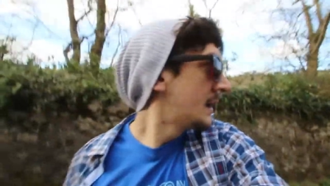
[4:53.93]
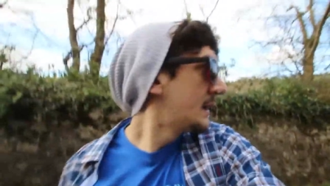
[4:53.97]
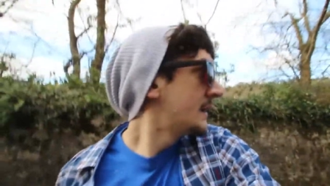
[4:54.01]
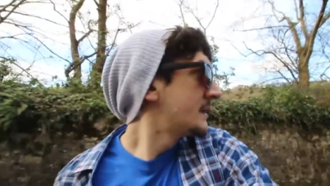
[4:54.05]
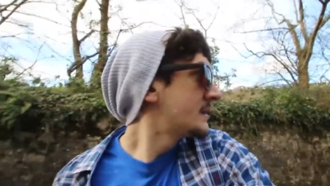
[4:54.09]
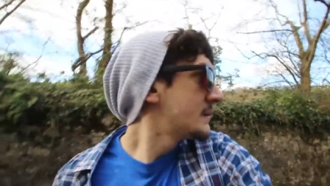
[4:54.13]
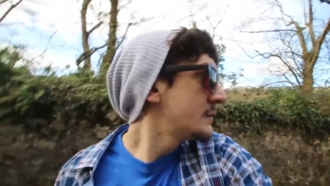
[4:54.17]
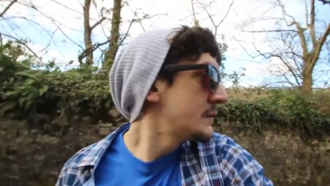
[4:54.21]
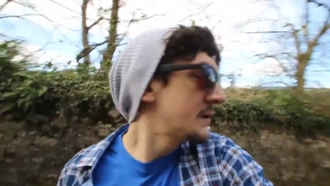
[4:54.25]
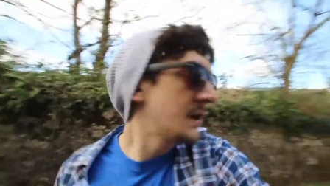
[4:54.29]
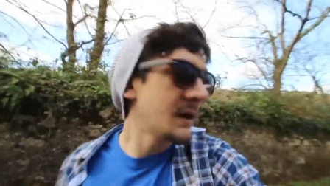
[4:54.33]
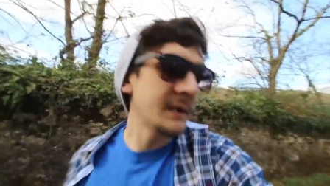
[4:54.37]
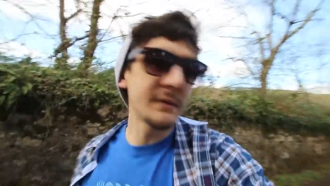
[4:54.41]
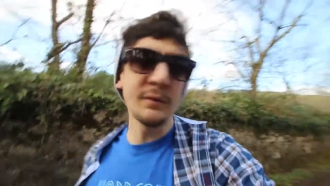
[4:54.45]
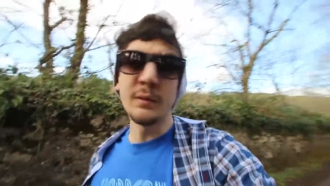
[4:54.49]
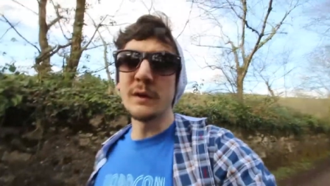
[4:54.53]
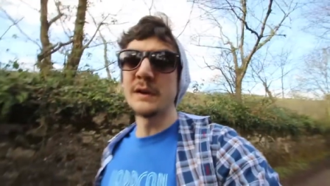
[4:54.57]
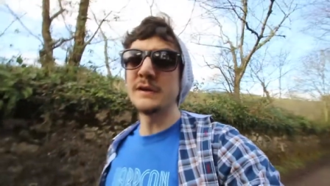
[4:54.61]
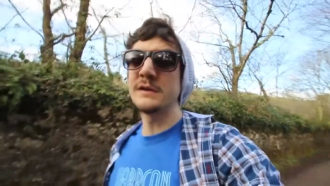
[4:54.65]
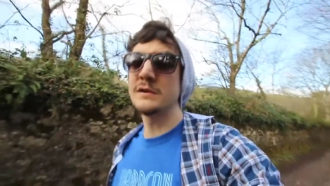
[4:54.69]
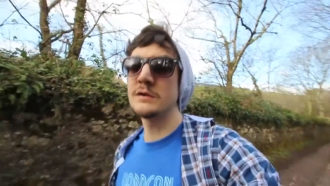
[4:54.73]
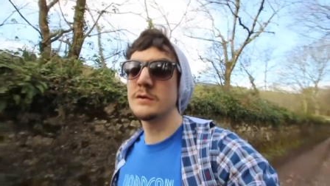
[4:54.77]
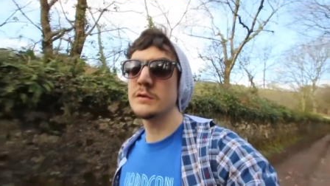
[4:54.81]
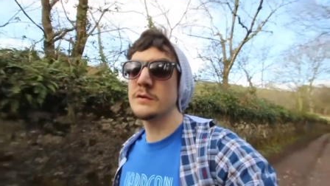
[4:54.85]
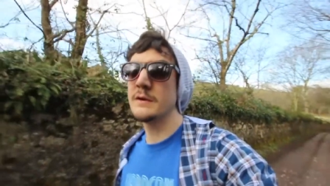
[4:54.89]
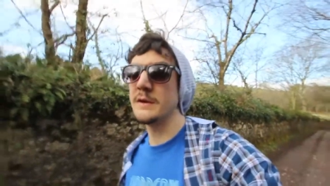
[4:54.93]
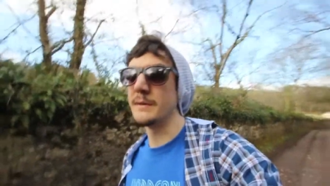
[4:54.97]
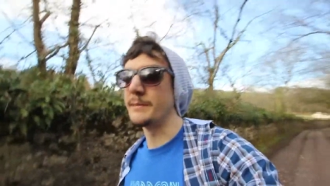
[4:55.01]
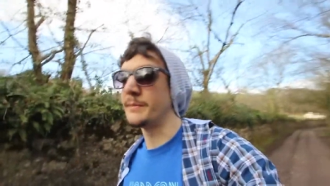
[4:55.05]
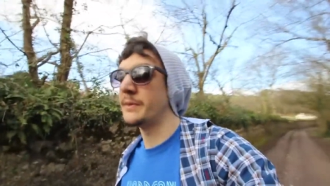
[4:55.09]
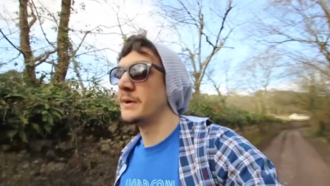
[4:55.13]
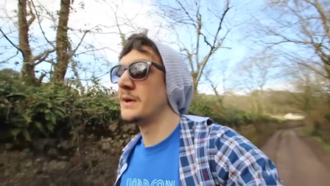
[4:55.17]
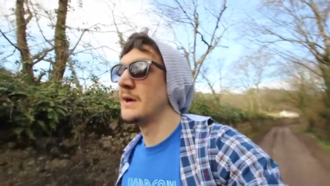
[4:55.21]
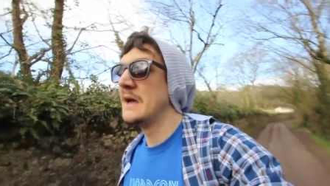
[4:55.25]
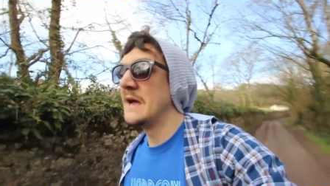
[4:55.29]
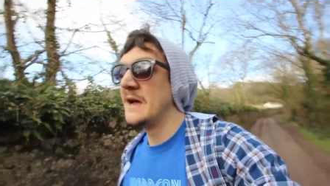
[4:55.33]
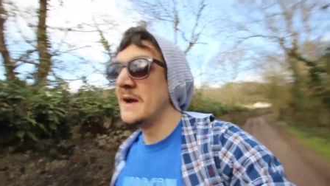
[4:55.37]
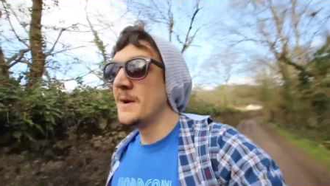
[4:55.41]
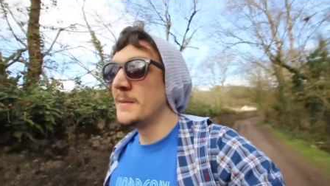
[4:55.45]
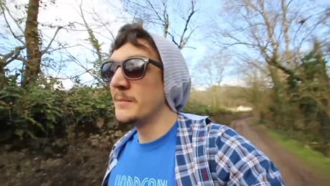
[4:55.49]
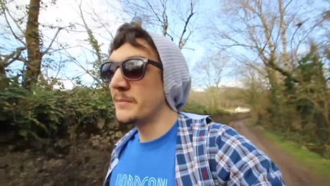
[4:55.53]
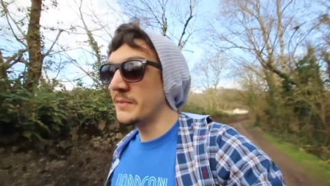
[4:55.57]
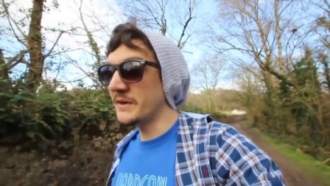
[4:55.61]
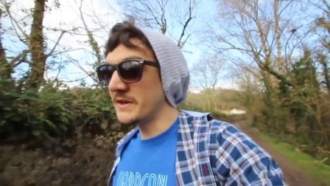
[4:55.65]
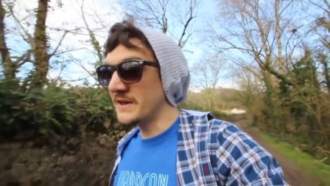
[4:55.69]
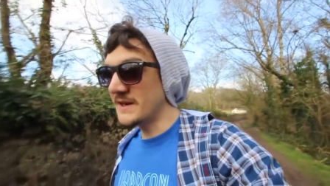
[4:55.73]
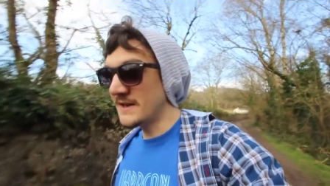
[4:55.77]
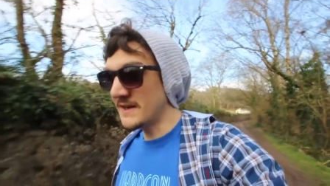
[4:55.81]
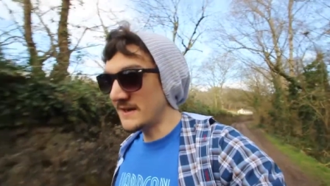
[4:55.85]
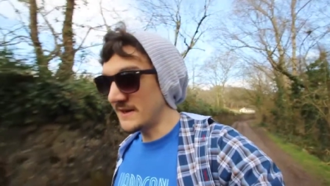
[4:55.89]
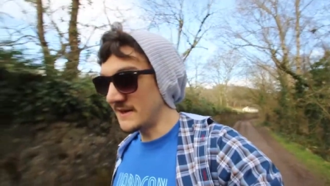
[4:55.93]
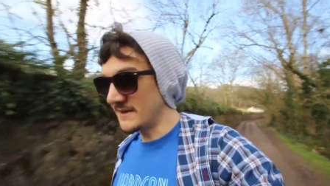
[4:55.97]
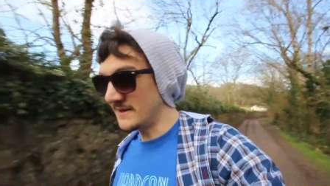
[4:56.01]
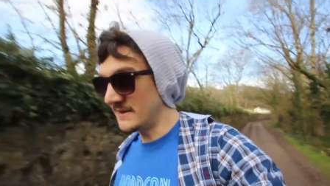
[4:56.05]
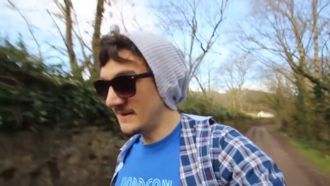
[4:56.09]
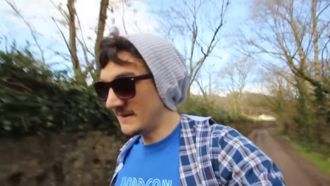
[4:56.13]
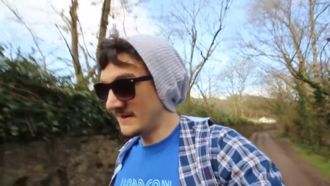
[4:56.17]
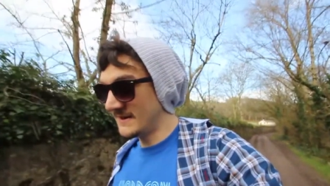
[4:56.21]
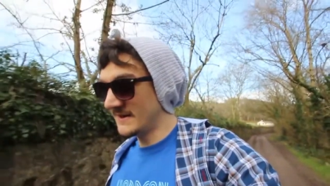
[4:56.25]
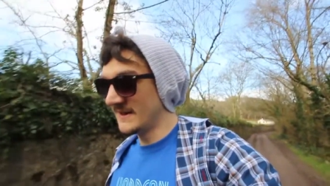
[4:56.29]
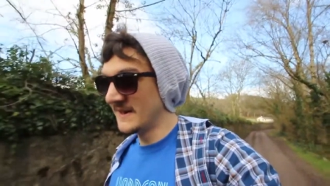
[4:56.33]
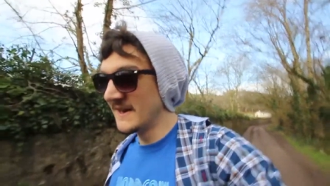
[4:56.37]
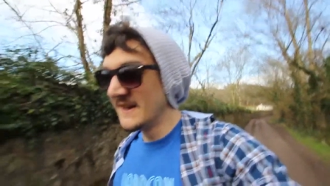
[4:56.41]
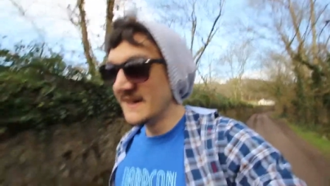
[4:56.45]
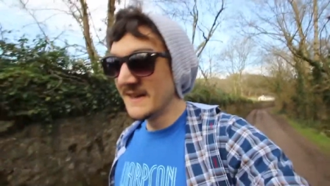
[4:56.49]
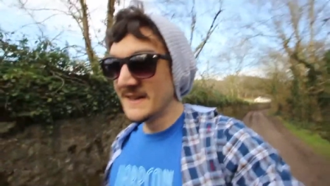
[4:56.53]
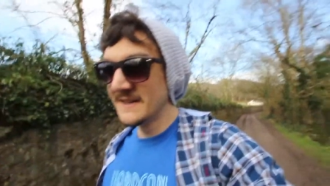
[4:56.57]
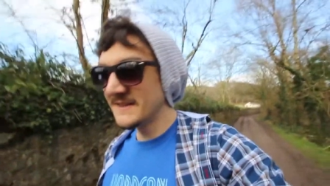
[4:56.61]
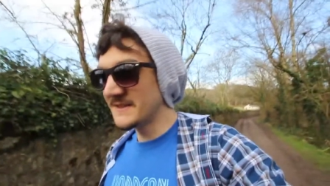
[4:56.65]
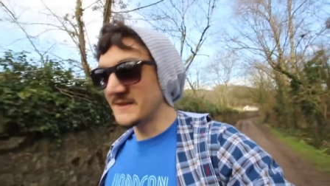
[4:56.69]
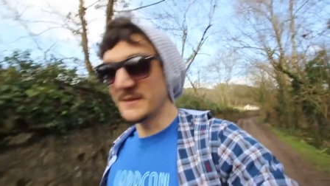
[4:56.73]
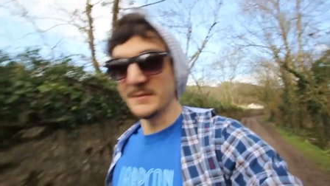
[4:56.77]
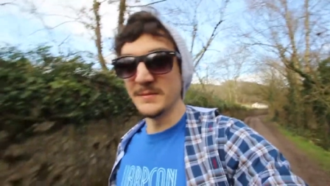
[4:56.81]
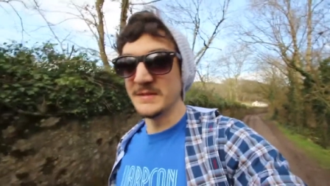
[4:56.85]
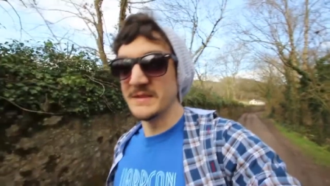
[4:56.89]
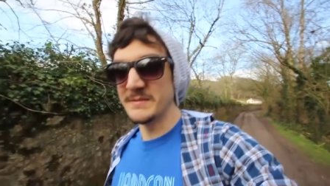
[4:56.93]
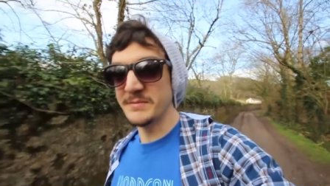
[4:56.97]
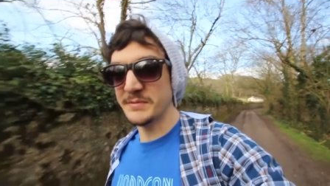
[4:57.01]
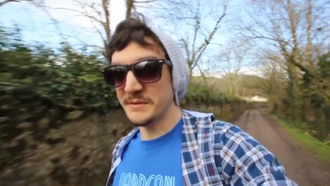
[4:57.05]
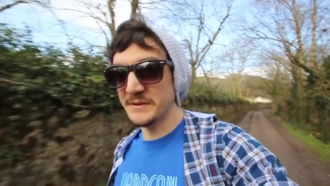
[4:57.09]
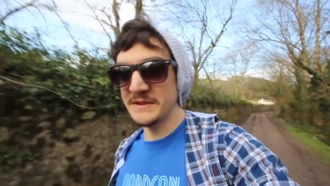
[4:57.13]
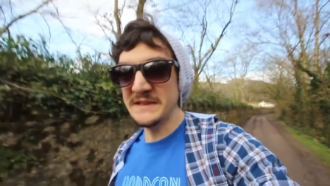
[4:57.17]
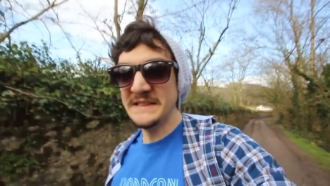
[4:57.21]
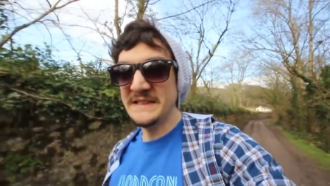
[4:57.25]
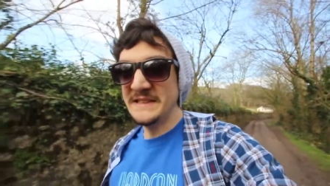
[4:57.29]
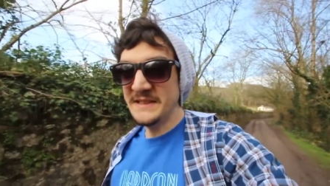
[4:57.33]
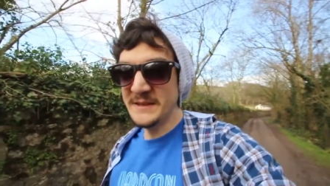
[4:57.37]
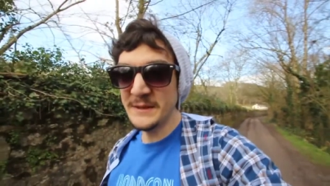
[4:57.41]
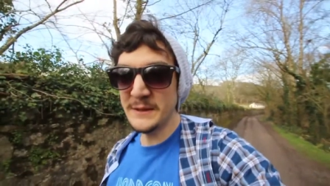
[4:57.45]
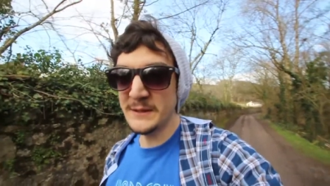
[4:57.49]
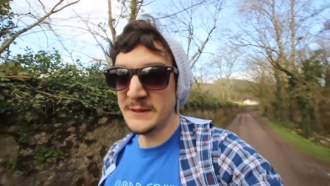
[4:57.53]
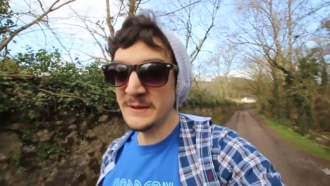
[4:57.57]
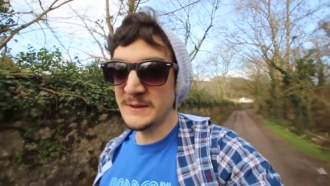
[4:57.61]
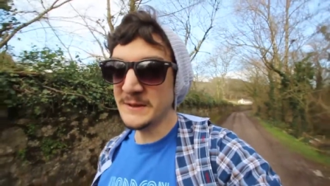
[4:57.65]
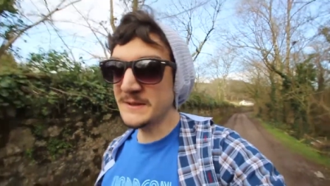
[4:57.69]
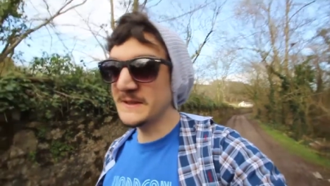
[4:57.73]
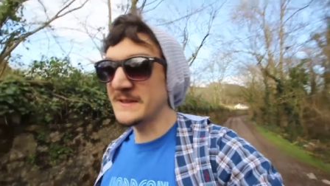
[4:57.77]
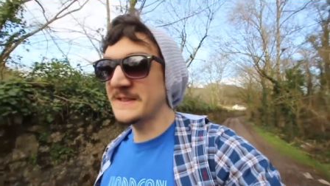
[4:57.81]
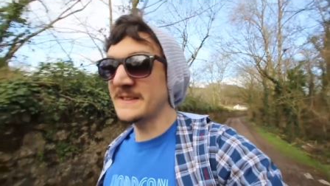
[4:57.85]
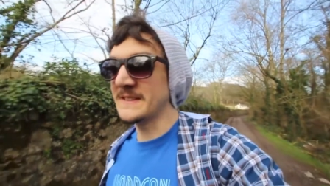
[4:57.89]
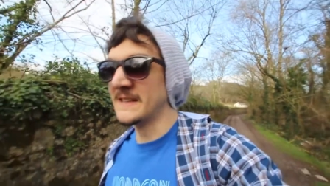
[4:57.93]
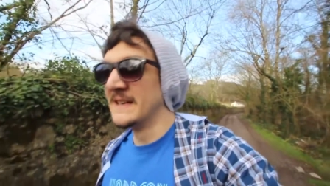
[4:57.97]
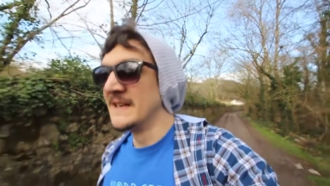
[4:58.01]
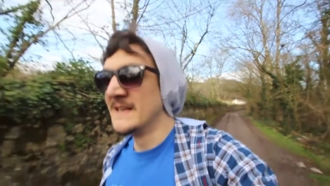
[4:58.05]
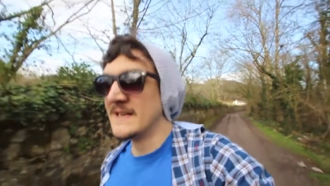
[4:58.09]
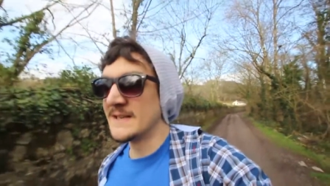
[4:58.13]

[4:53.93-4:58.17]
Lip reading: I do not want to trip. But yeah, so many pretty dogs.